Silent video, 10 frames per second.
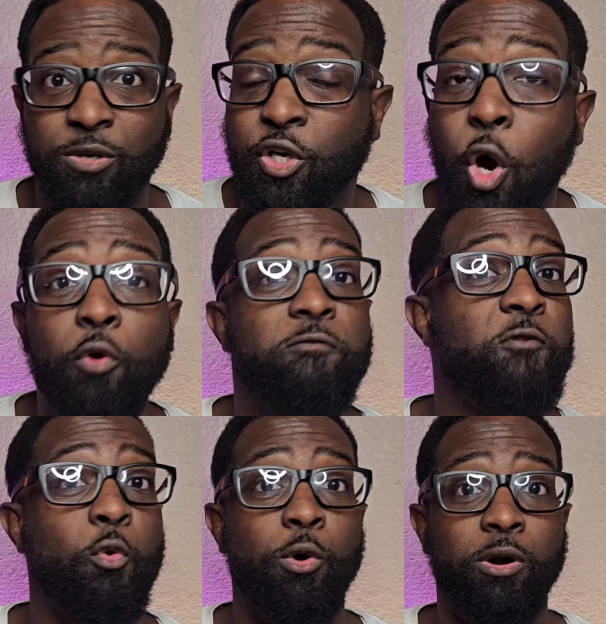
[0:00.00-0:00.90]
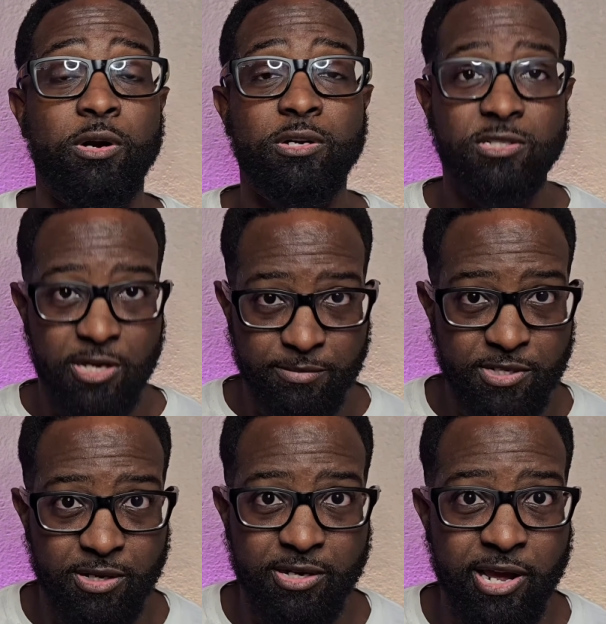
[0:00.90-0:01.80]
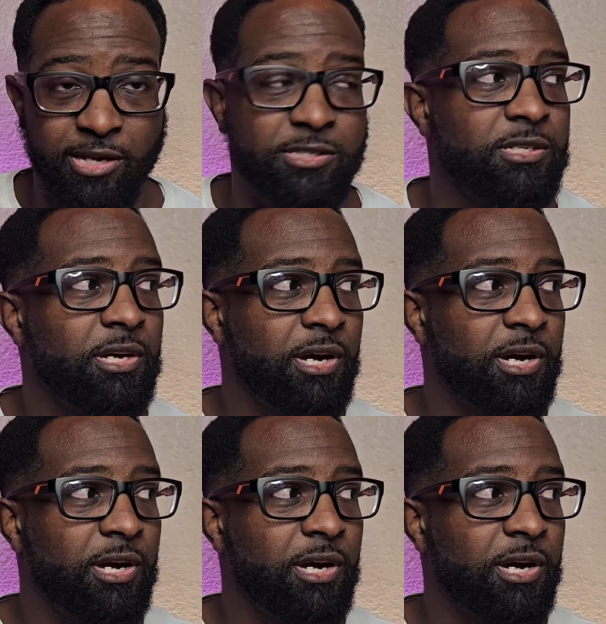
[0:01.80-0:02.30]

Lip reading: go for Samsung Dex.